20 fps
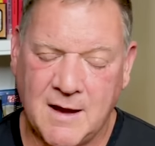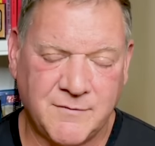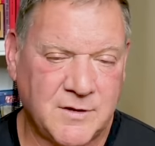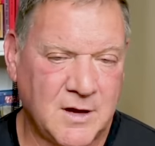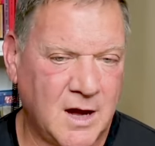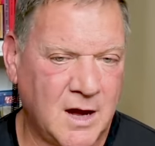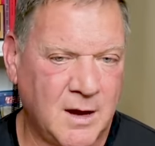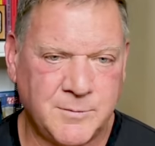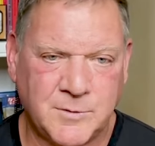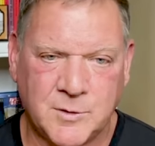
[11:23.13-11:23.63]
have
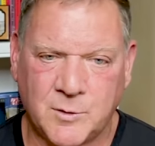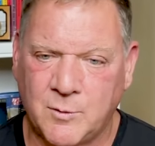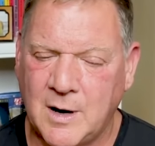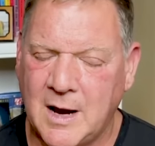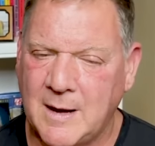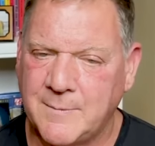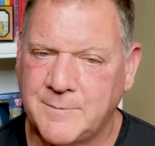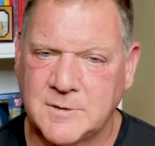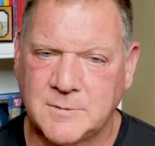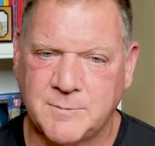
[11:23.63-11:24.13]
to up the
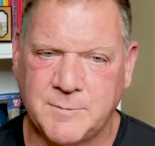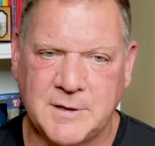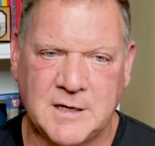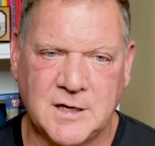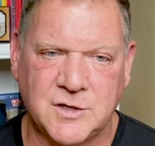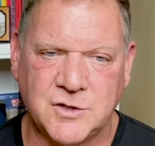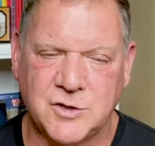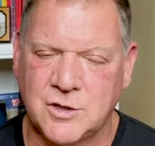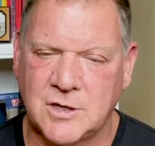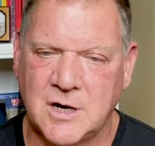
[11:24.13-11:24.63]
reps
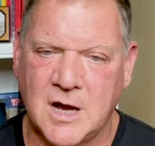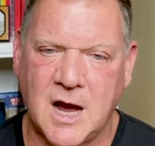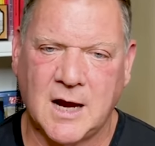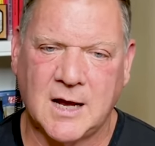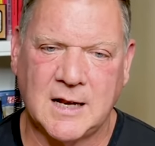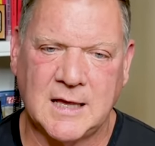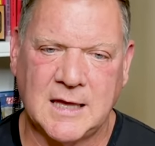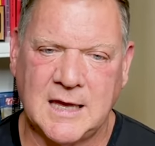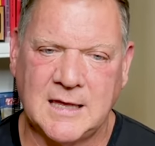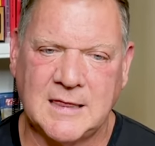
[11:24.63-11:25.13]
because you're not
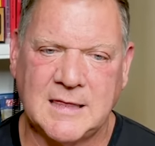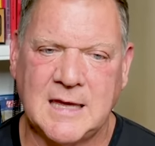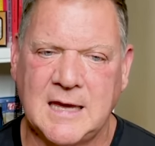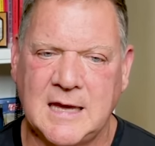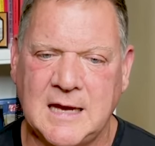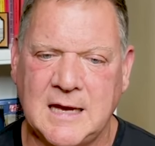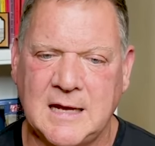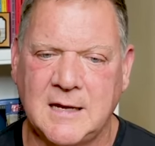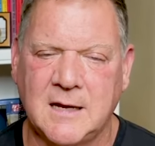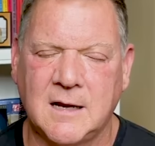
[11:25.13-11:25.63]
going to get the
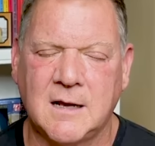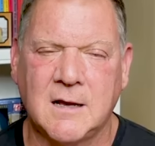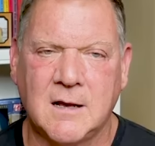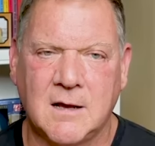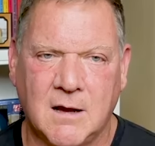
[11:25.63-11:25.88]
hit